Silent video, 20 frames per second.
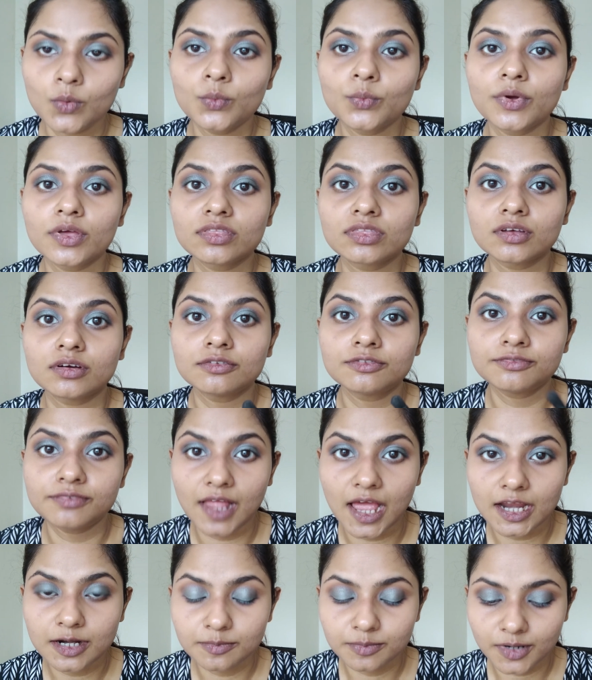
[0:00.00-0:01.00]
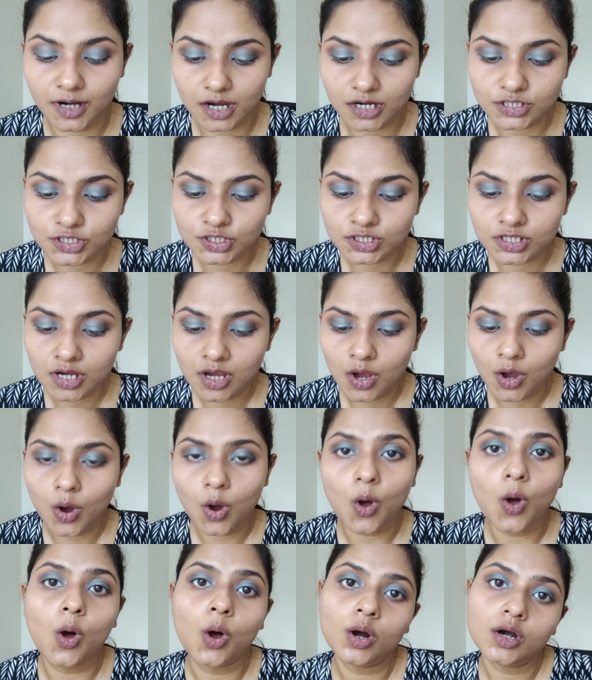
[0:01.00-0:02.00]
with a flat brush
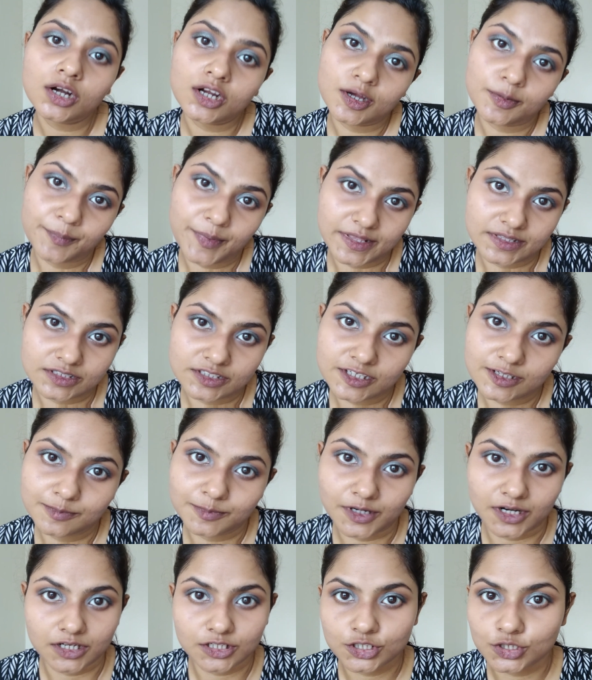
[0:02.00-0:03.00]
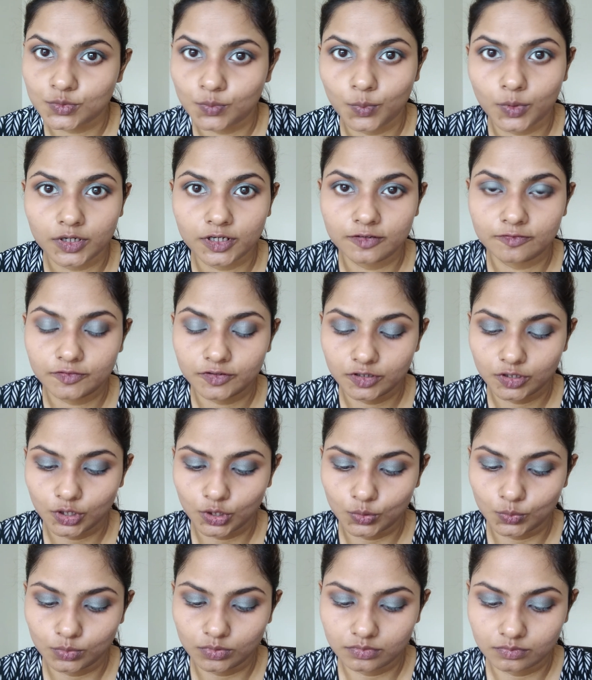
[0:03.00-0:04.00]
or a pencil brush, whatever
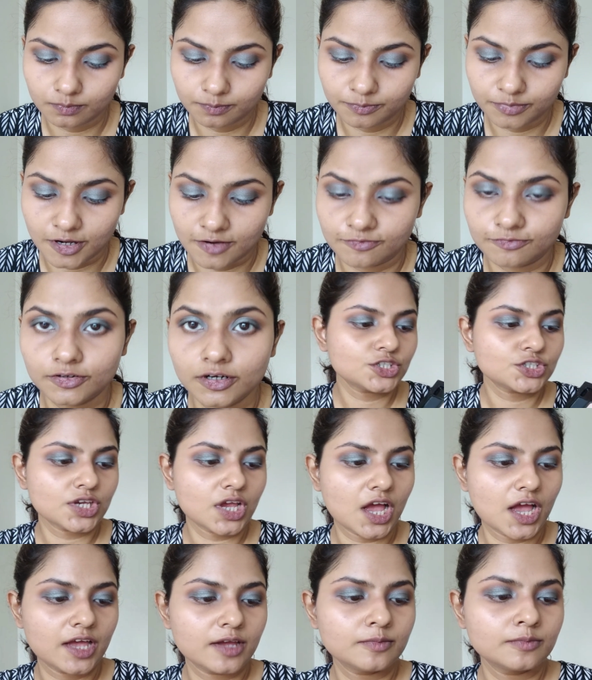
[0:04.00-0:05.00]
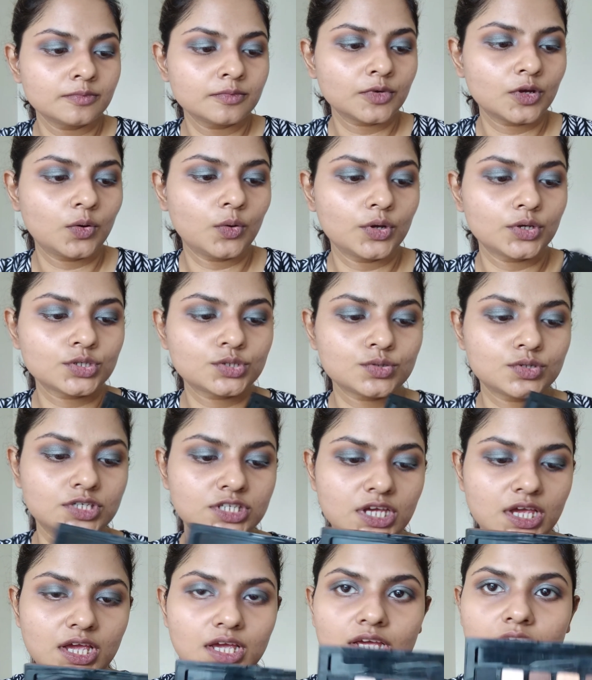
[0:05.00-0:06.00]
you prefer, I'm going to
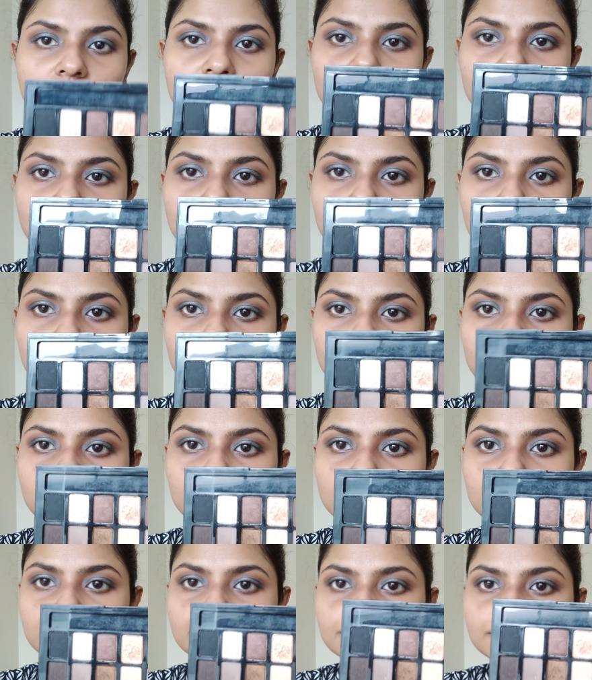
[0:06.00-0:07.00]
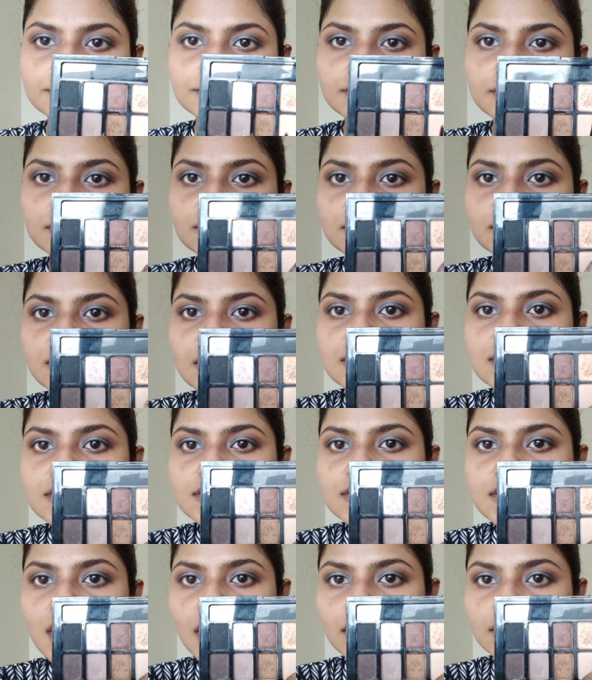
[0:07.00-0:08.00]
take
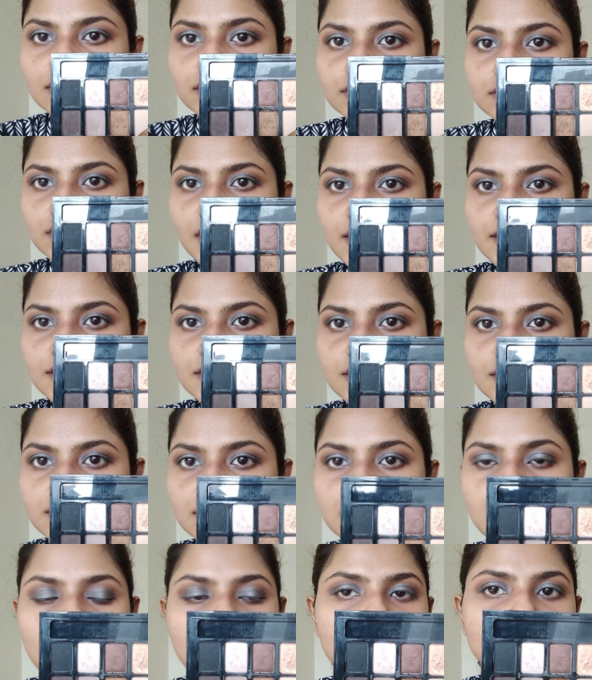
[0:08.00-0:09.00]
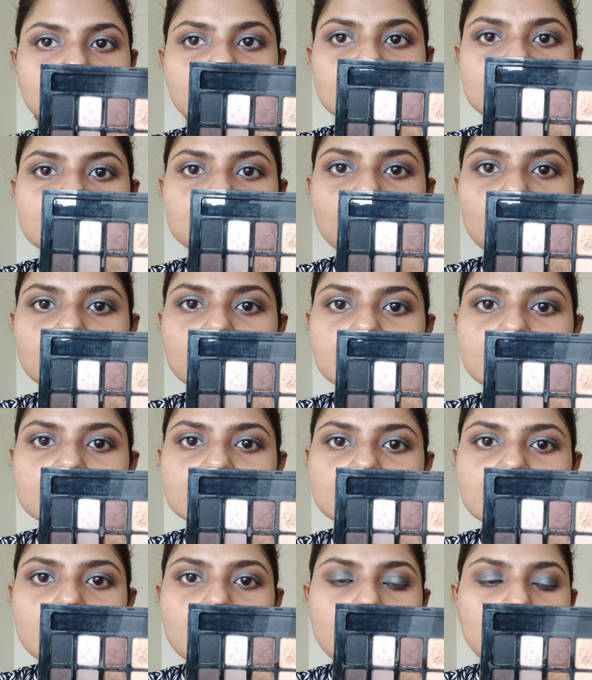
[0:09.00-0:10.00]
this color right here, and this one
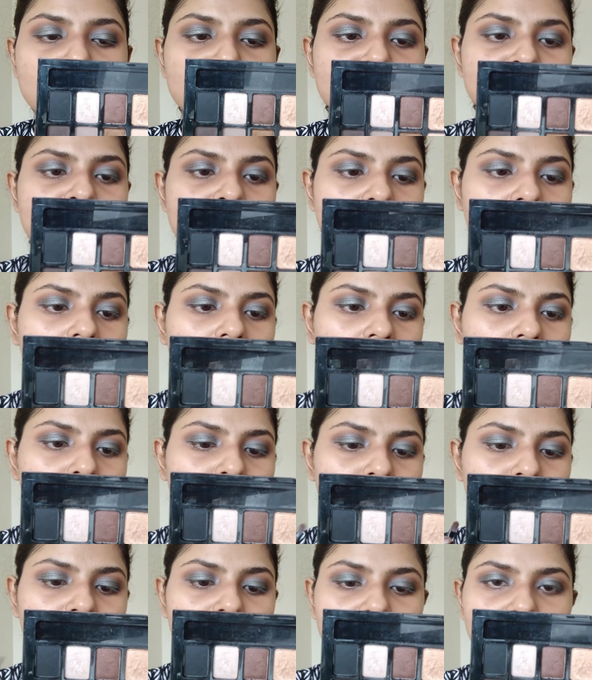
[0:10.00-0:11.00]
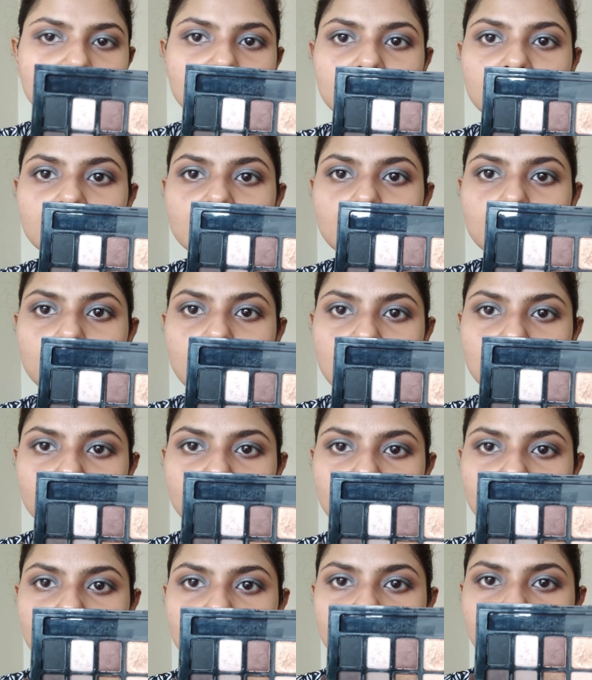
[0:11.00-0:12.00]
is
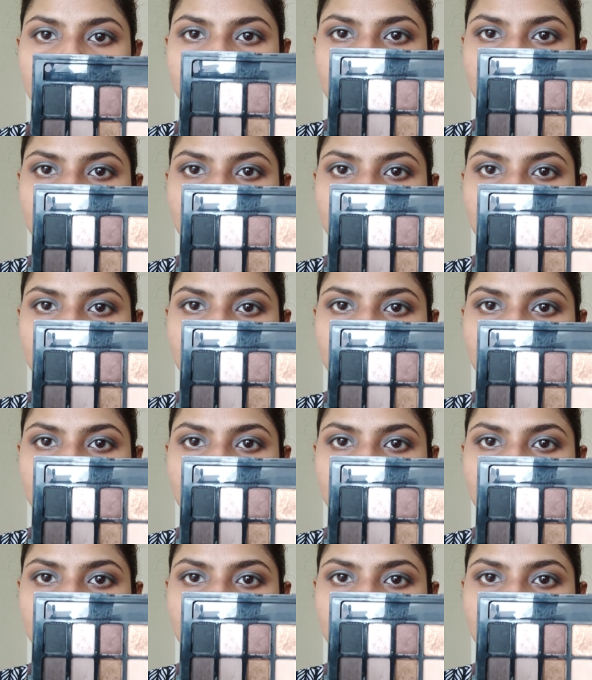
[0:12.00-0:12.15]
Maybelline